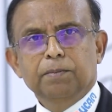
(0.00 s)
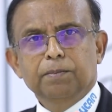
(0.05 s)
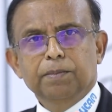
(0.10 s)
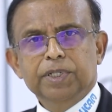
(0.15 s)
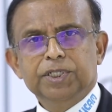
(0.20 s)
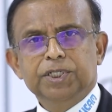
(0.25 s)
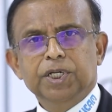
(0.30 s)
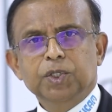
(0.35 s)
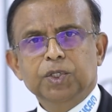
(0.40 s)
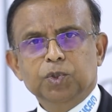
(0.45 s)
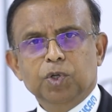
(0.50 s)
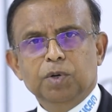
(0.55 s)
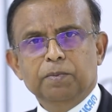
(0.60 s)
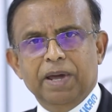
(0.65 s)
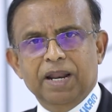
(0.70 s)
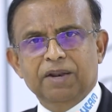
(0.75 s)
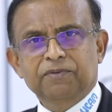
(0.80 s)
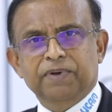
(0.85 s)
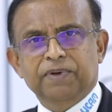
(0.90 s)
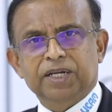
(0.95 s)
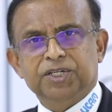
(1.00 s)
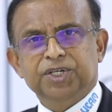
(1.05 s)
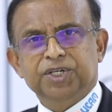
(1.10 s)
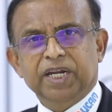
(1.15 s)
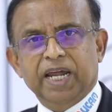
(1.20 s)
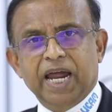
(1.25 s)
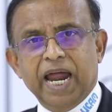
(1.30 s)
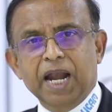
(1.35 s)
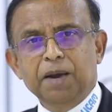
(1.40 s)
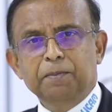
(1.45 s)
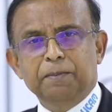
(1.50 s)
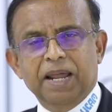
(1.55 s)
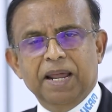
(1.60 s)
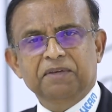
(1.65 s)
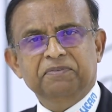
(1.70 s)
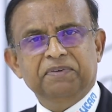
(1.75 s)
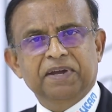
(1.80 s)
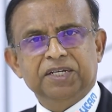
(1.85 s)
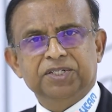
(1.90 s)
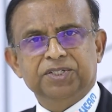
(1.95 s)
machine tool manufacturing
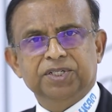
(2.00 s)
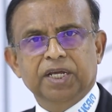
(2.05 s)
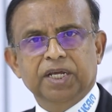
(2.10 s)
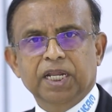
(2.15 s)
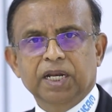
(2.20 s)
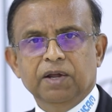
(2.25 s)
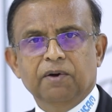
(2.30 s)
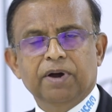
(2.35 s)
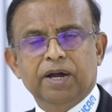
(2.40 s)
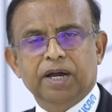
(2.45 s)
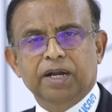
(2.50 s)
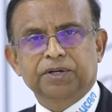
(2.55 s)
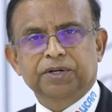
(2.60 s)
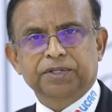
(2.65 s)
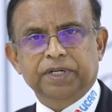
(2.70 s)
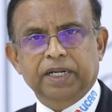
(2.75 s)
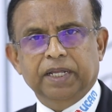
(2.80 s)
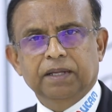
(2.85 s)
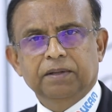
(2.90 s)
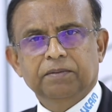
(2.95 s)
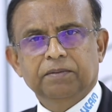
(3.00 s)
in our country.